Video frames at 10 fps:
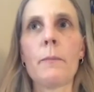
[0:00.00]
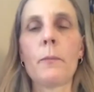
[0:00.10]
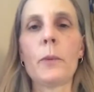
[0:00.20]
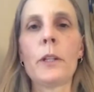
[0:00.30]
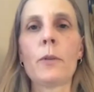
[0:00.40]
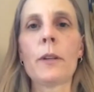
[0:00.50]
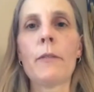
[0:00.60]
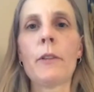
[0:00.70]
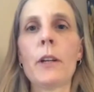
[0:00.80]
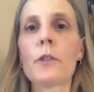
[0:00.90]
we don't
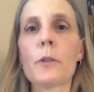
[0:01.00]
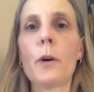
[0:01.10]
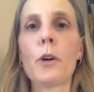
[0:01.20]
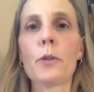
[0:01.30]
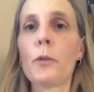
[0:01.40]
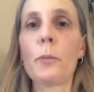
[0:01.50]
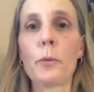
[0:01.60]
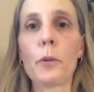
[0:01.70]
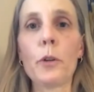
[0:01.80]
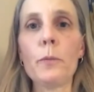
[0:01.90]
have enough small group
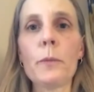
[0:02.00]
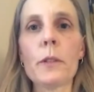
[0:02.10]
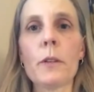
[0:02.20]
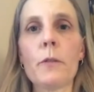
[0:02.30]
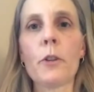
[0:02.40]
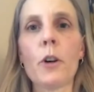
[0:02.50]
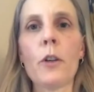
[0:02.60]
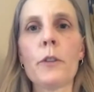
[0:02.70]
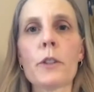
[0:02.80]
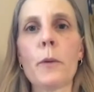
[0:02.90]
rooms for
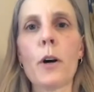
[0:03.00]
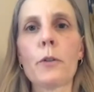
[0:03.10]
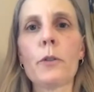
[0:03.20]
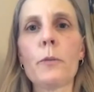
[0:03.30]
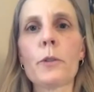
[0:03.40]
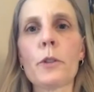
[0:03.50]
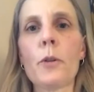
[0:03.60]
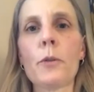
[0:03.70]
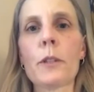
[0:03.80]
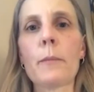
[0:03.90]
all the small groups.
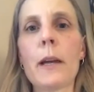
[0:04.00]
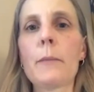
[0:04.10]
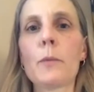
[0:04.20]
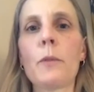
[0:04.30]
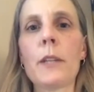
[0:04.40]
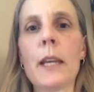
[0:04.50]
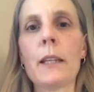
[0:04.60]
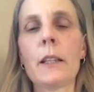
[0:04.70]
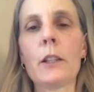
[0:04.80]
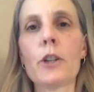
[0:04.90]
So sometimes we've
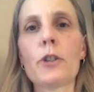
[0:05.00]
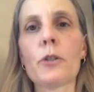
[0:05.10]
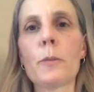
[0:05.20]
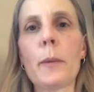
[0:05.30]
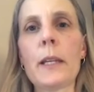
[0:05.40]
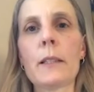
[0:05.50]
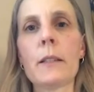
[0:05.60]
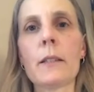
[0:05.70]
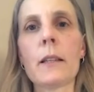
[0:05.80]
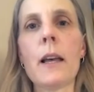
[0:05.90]
taken larger
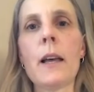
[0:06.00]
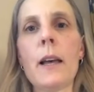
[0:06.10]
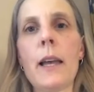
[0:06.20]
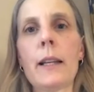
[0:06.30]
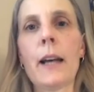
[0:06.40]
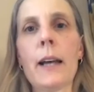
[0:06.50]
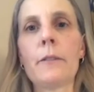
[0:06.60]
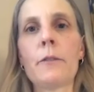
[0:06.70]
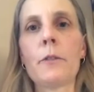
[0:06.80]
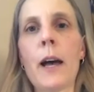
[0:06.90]
spaces and kind
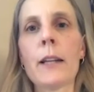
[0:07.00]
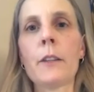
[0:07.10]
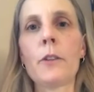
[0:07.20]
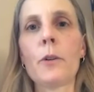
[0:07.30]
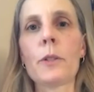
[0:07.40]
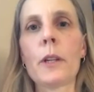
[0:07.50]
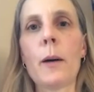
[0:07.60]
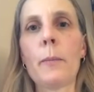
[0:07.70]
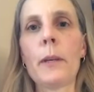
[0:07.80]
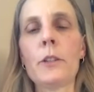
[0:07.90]
of divided those
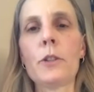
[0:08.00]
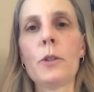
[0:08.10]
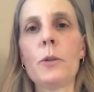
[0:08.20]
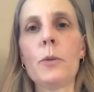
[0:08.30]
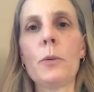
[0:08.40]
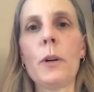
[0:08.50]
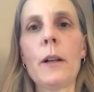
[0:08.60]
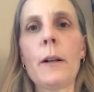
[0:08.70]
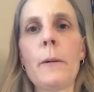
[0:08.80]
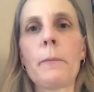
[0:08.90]
up into
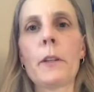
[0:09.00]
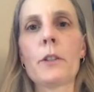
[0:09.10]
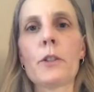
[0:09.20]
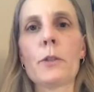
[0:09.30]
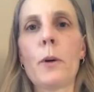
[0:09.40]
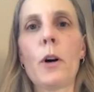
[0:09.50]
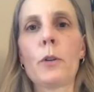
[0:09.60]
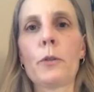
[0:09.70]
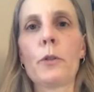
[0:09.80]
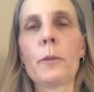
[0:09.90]
small
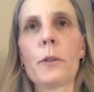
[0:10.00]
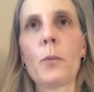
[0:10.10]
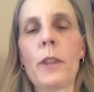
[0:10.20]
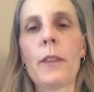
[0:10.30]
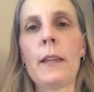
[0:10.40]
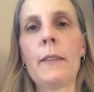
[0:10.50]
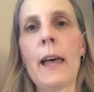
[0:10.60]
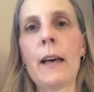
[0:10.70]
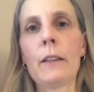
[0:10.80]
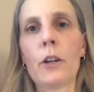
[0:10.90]
groups within
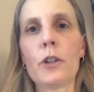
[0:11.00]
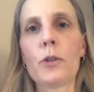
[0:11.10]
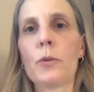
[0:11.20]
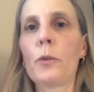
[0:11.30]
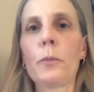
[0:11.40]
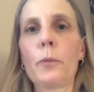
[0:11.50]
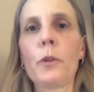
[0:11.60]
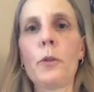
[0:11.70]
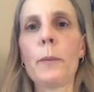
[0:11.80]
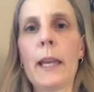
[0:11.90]
that large group
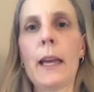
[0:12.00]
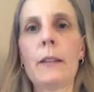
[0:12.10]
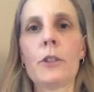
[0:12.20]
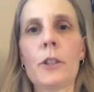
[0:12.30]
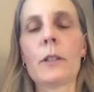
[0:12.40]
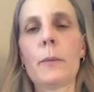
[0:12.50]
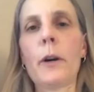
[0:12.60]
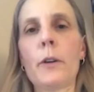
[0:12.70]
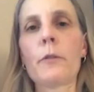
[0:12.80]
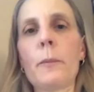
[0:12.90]
room, again, just
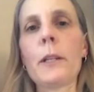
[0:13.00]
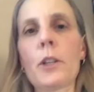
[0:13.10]
apart from each